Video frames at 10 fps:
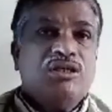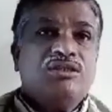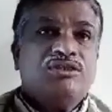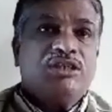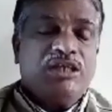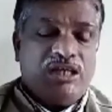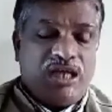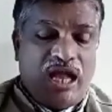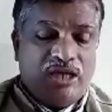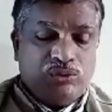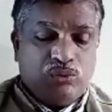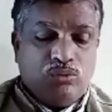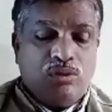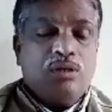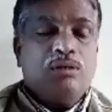CdI2
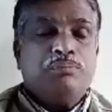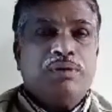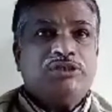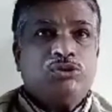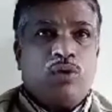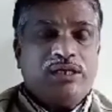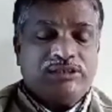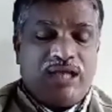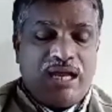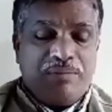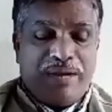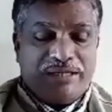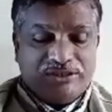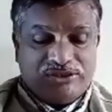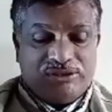plus twice I
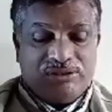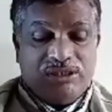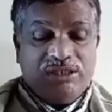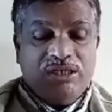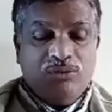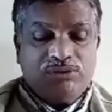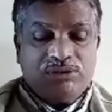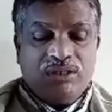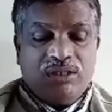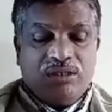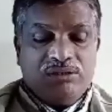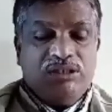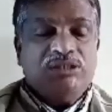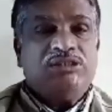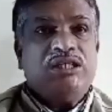minus, it gives
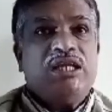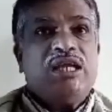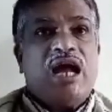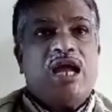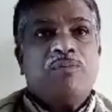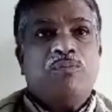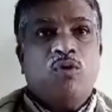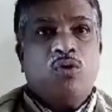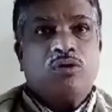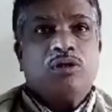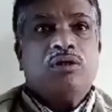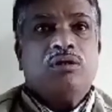the CdI4